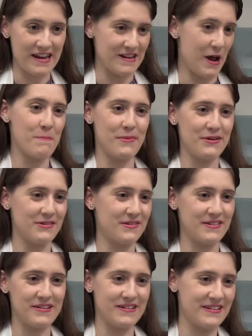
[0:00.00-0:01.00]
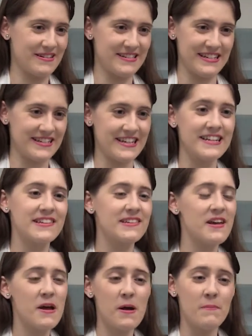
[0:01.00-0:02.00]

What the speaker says: numbers and digits.